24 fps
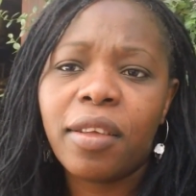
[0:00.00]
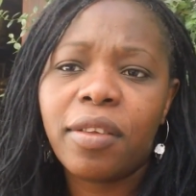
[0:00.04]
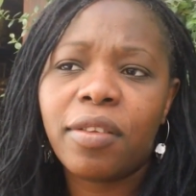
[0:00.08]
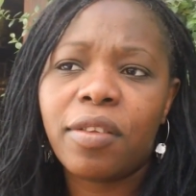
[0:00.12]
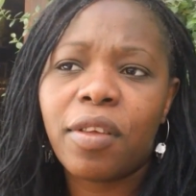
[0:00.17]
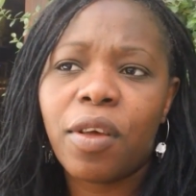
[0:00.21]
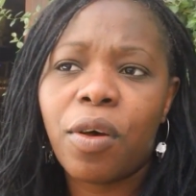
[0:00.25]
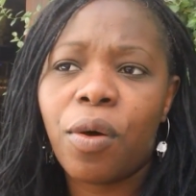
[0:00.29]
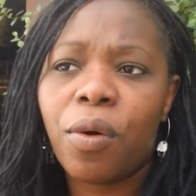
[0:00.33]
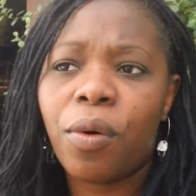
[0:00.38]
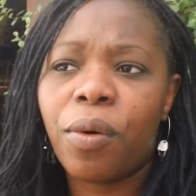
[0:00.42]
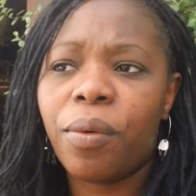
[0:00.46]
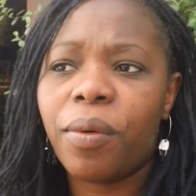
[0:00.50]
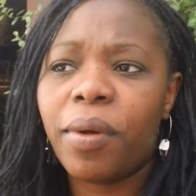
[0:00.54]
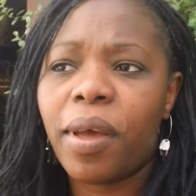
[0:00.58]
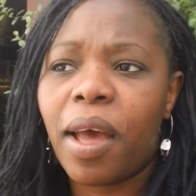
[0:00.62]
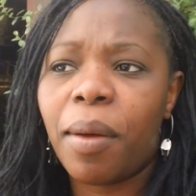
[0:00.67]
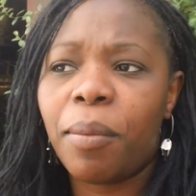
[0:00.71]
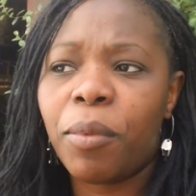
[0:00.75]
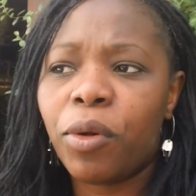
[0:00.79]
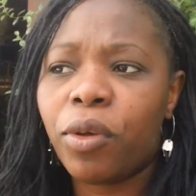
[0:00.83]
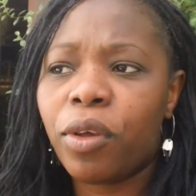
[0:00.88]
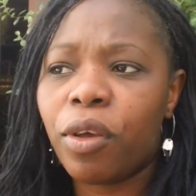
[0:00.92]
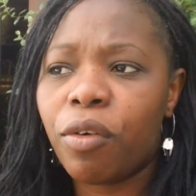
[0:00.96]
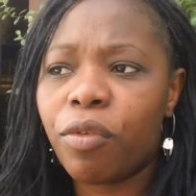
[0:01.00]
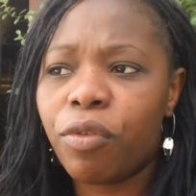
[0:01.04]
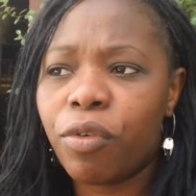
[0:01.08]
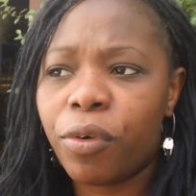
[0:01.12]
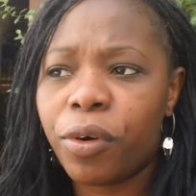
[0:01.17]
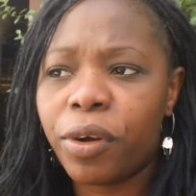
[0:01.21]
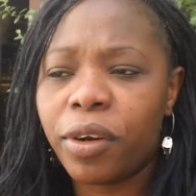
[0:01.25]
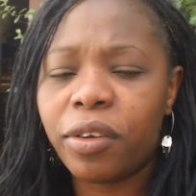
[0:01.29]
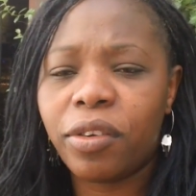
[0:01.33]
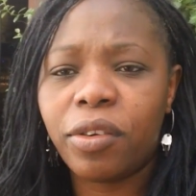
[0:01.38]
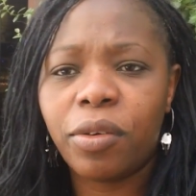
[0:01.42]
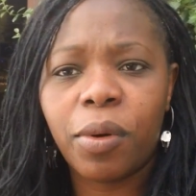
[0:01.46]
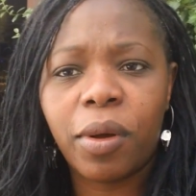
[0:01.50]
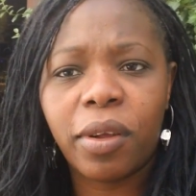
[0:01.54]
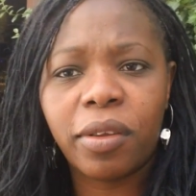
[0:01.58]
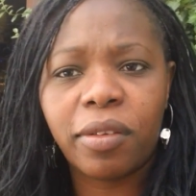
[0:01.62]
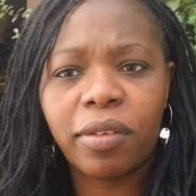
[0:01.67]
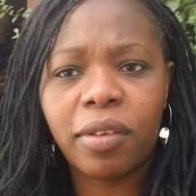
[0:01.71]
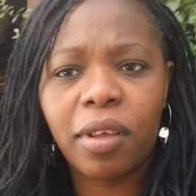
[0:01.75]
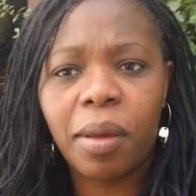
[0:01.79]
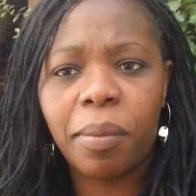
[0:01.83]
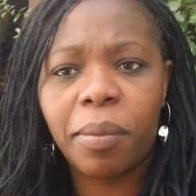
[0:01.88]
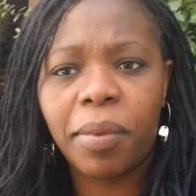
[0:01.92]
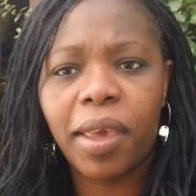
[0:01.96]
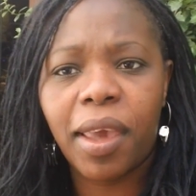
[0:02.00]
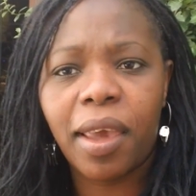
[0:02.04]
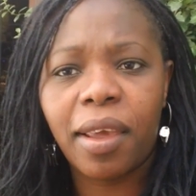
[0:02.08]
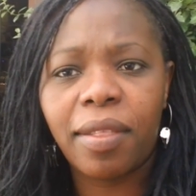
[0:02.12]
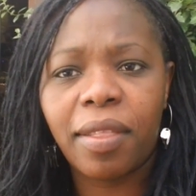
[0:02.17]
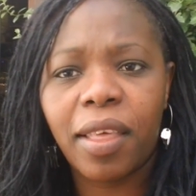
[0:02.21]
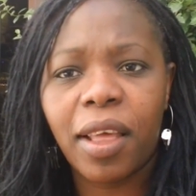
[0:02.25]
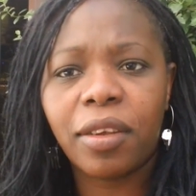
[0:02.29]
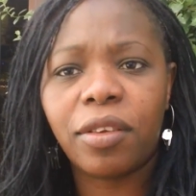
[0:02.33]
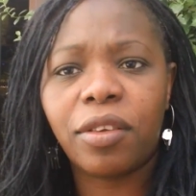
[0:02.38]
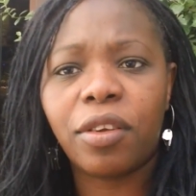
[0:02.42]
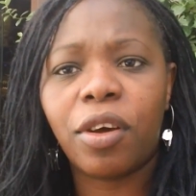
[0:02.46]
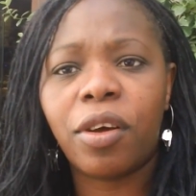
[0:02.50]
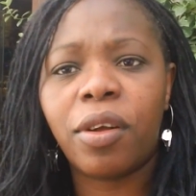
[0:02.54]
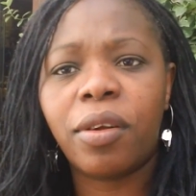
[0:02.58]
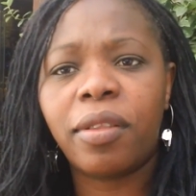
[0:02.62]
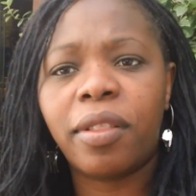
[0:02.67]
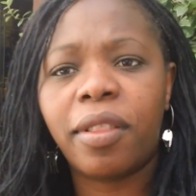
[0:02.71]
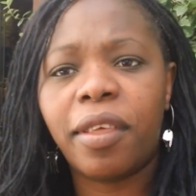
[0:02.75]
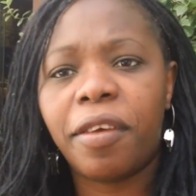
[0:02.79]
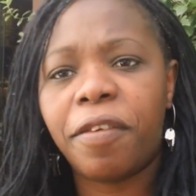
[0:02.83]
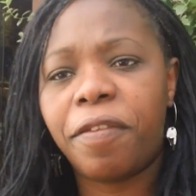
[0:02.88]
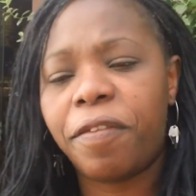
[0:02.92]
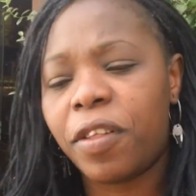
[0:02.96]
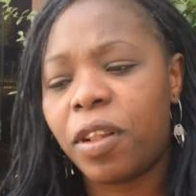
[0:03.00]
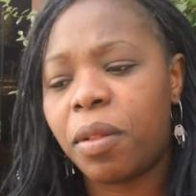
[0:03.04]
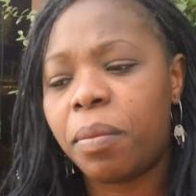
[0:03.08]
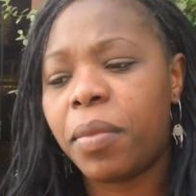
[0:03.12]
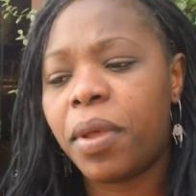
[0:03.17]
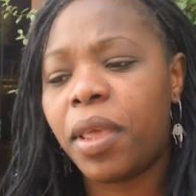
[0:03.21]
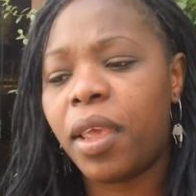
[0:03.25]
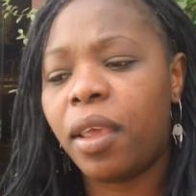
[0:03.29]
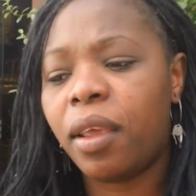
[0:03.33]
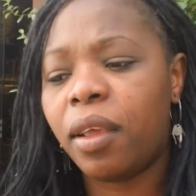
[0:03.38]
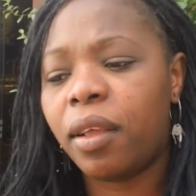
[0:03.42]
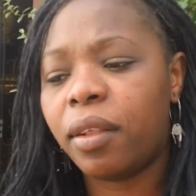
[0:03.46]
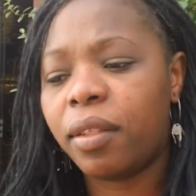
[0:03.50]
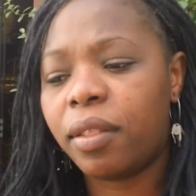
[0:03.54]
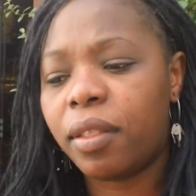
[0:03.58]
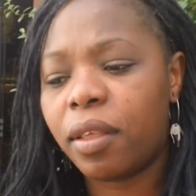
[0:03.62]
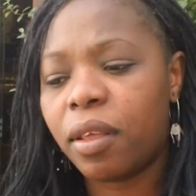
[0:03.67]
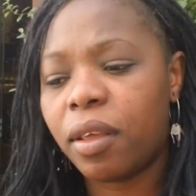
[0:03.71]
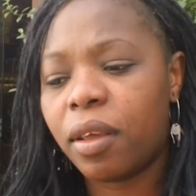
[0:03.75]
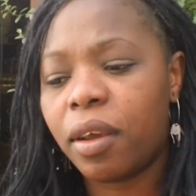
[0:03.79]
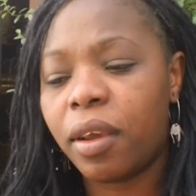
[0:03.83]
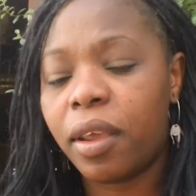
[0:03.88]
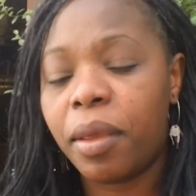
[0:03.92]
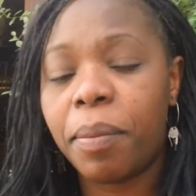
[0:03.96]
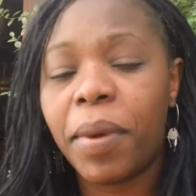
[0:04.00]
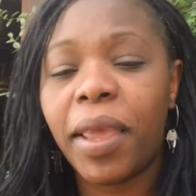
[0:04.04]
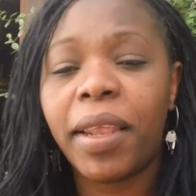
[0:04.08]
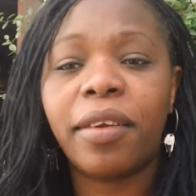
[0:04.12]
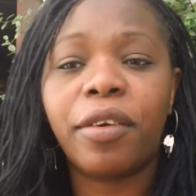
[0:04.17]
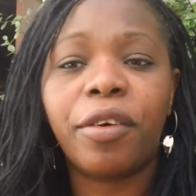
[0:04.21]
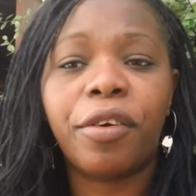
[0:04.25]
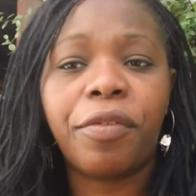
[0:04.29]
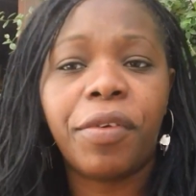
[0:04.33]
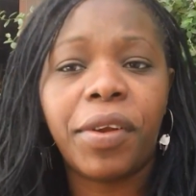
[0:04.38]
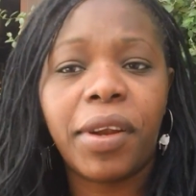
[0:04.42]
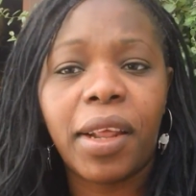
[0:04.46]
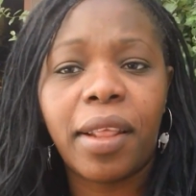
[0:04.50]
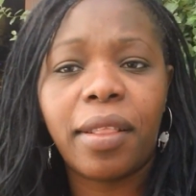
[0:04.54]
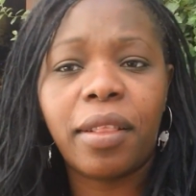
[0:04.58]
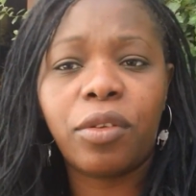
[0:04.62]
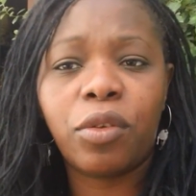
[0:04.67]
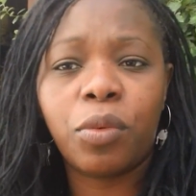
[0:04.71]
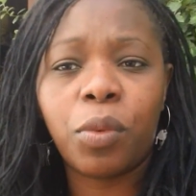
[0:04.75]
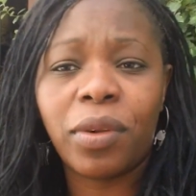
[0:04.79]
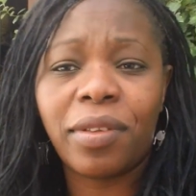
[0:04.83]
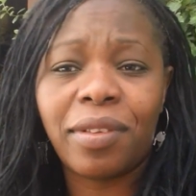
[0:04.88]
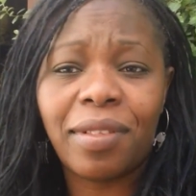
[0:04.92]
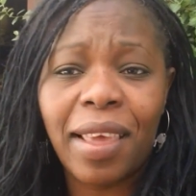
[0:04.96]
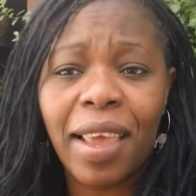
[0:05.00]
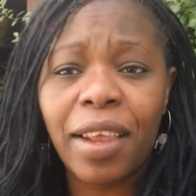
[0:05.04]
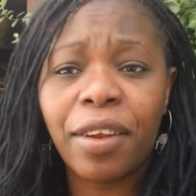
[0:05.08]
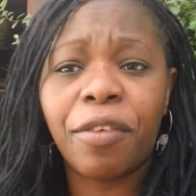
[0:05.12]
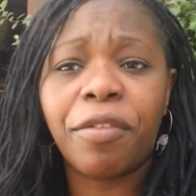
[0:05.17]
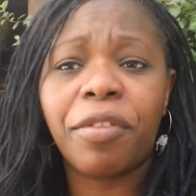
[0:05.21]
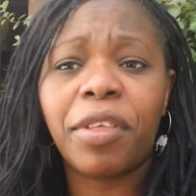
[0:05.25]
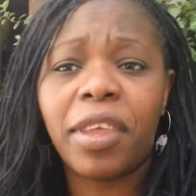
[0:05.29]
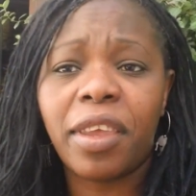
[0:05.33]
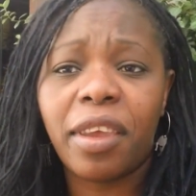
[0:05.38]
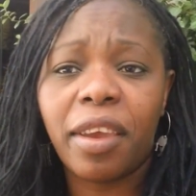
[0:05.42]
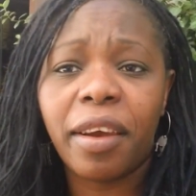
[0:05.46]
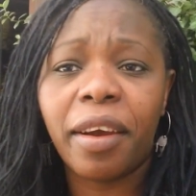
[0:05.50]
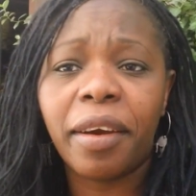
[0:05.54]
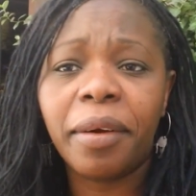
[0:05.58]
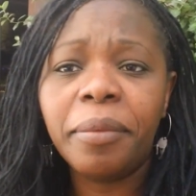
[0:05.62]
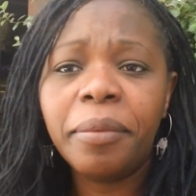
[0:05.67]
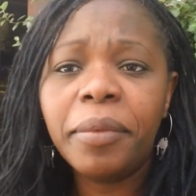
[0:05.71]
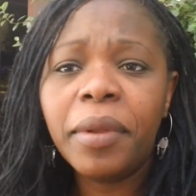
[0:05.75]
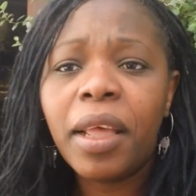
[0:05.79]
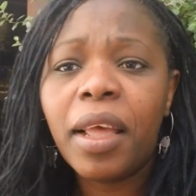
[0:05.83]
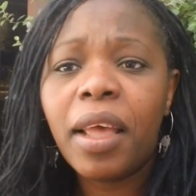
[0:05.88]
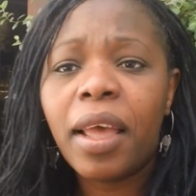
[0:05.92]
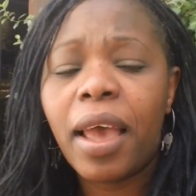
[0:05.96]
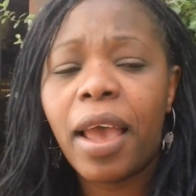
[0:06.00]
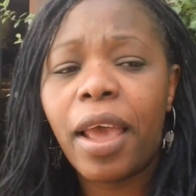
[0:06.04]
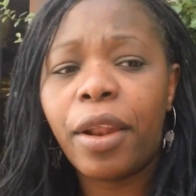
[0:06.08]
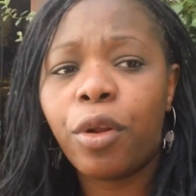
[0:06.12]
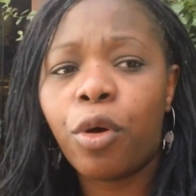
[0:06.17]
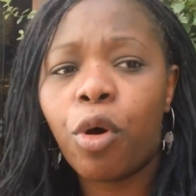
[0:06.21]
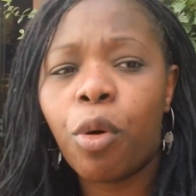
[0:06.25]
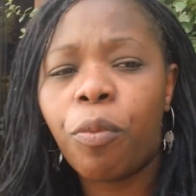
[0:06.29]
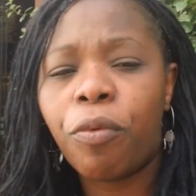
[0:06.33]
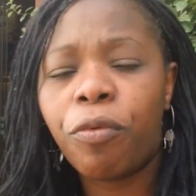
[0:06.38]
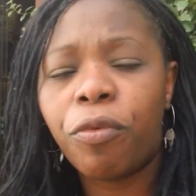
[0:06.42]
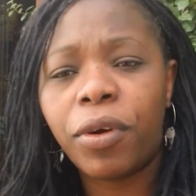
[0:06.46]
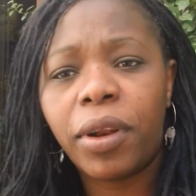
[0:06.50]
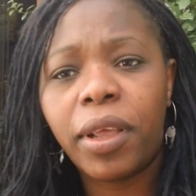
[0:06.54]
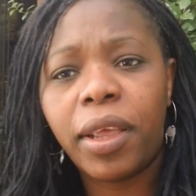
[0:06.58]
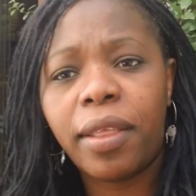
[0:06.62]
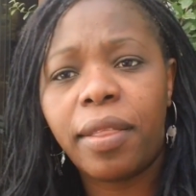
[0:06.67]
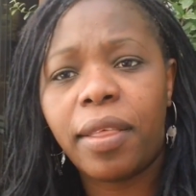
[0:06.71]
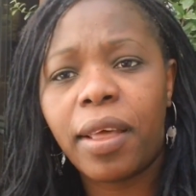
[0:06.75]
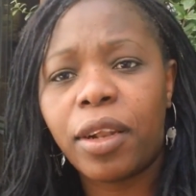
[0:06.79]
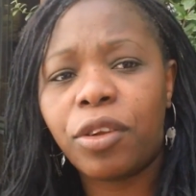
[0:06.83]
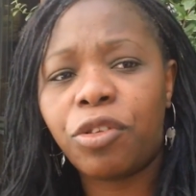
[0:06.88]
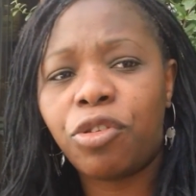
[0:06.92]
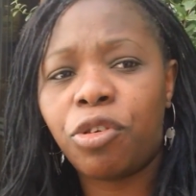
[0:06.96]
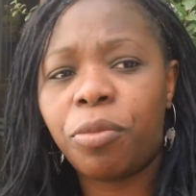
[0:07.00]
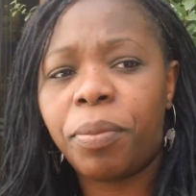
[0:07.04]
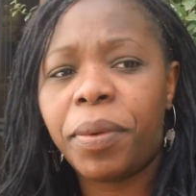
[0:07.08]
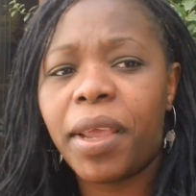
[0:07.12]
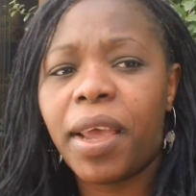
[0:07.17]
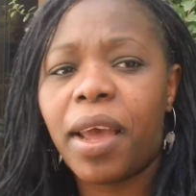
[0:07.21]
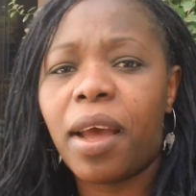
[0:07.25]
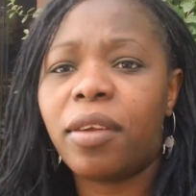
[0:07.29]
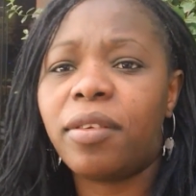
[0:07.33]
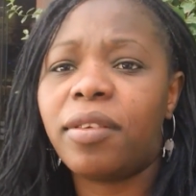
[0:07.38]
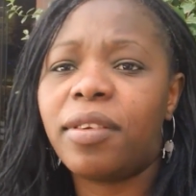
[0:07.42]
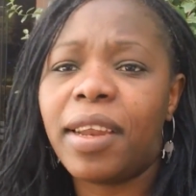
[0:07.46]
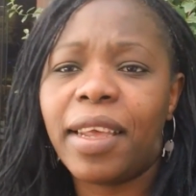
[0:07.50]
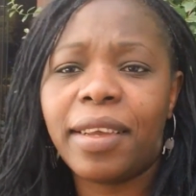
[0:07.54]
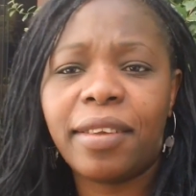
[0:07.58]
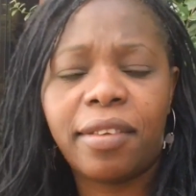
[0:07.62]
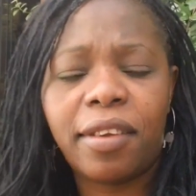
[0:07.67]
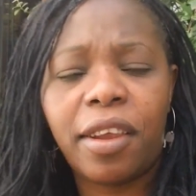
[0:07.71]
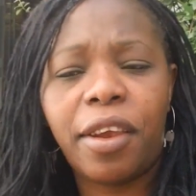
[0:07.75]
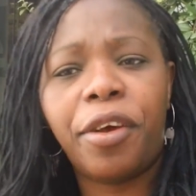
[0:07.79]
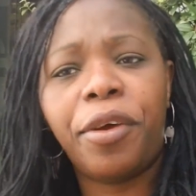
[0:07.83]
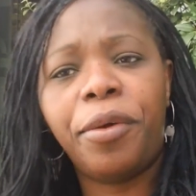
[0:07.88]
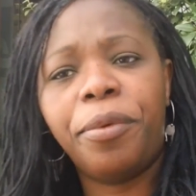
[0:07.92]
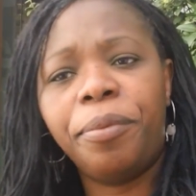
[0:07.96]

So I'm looking forward to us um, getting that done. They're filming the remainder of it at, towards the end of the year and hopefully that should be out next year.